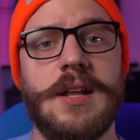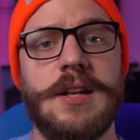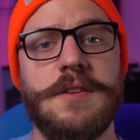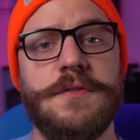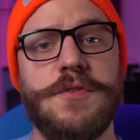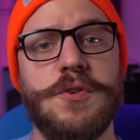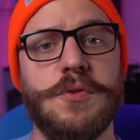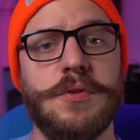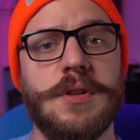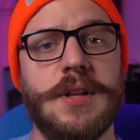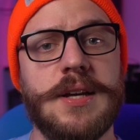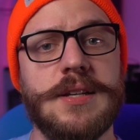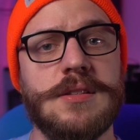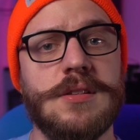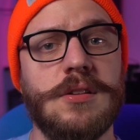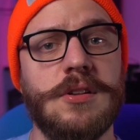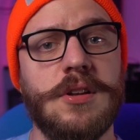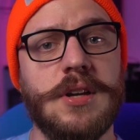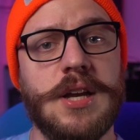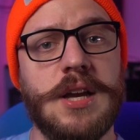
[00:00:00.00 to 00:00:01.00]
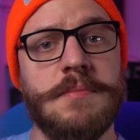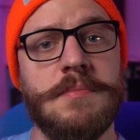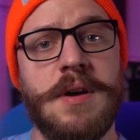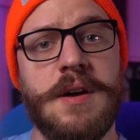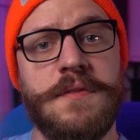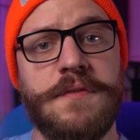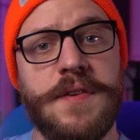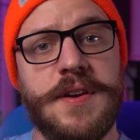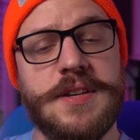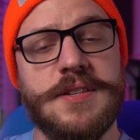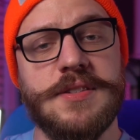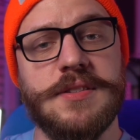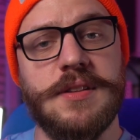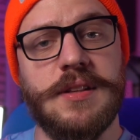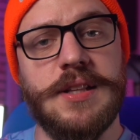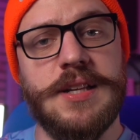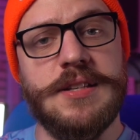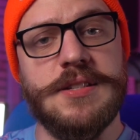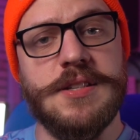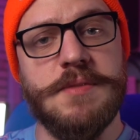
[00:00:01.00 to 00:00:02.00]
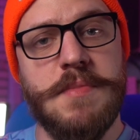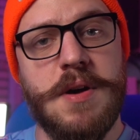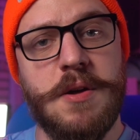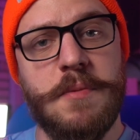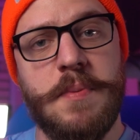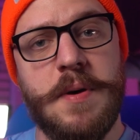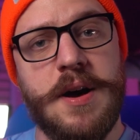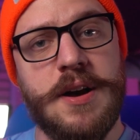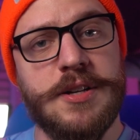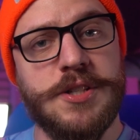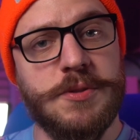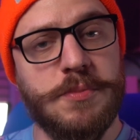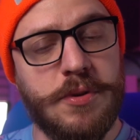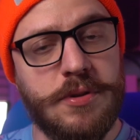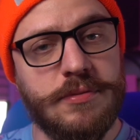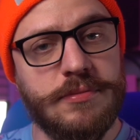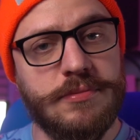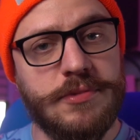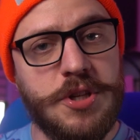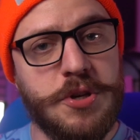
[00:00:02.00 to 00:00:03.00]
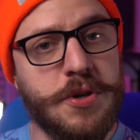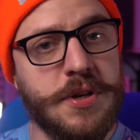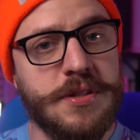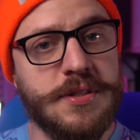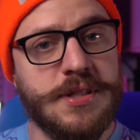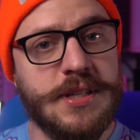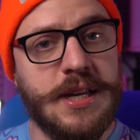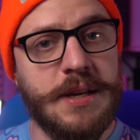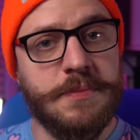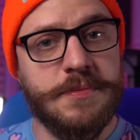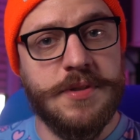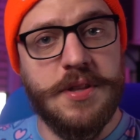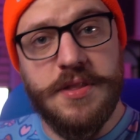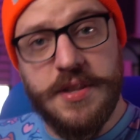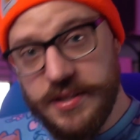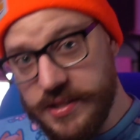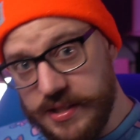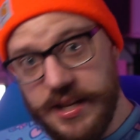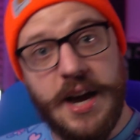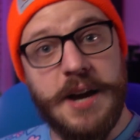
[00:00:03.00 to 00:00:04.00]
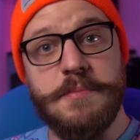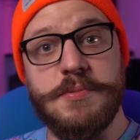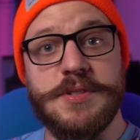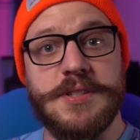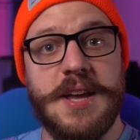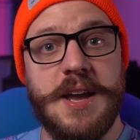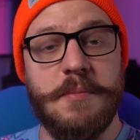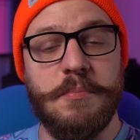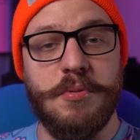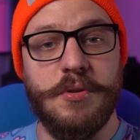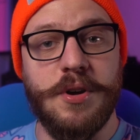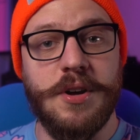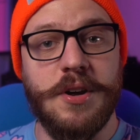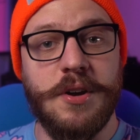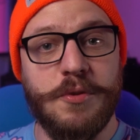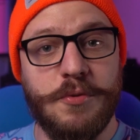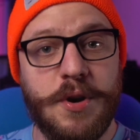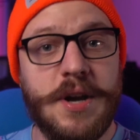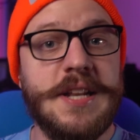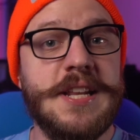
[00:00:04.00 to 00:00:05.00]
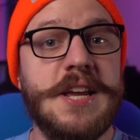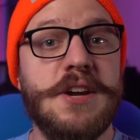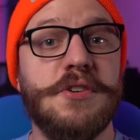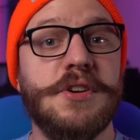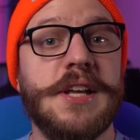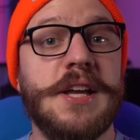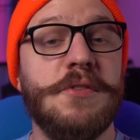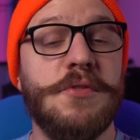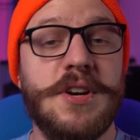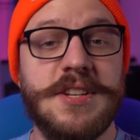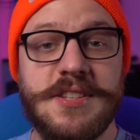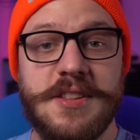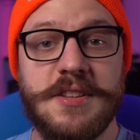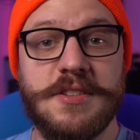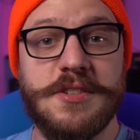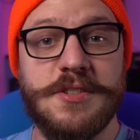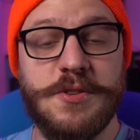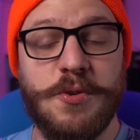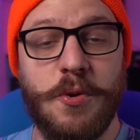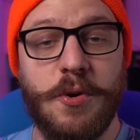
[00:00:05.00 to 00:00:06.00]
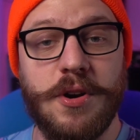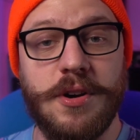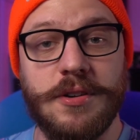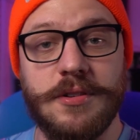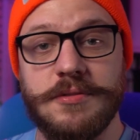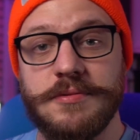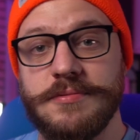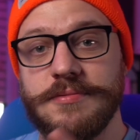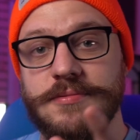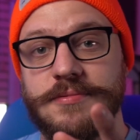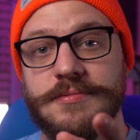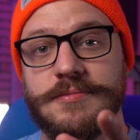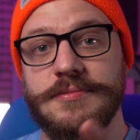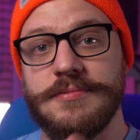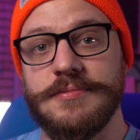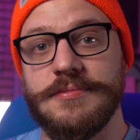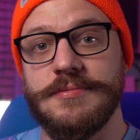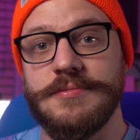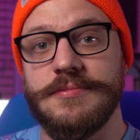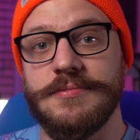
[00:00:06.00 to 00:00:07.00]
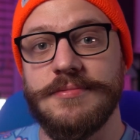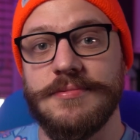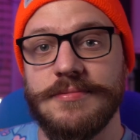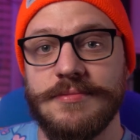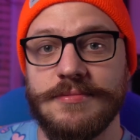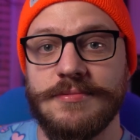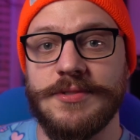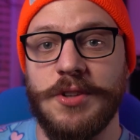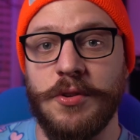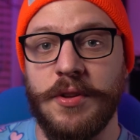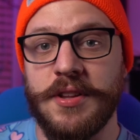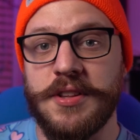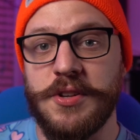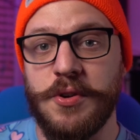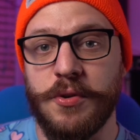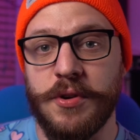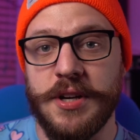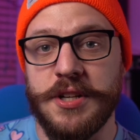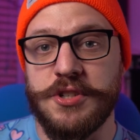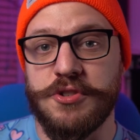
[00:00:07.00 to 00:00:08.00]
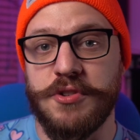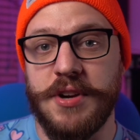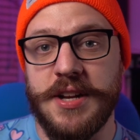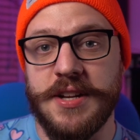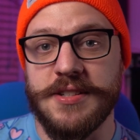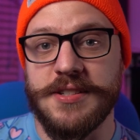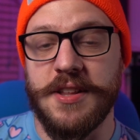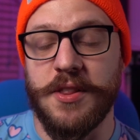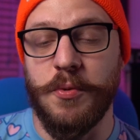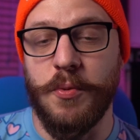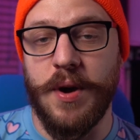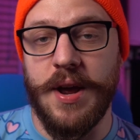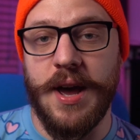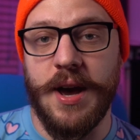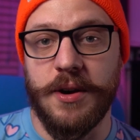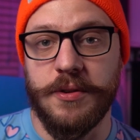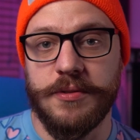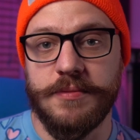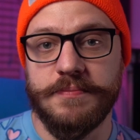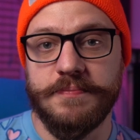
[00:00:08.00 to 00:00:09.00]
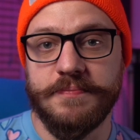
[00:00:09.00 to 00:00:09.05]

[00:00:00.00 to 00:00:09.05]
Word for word: And if you would like to look at my face the least amount possible, you can skip to this timestamp right here to get right to the tutorial. Don't let the door hit your anus on the way out.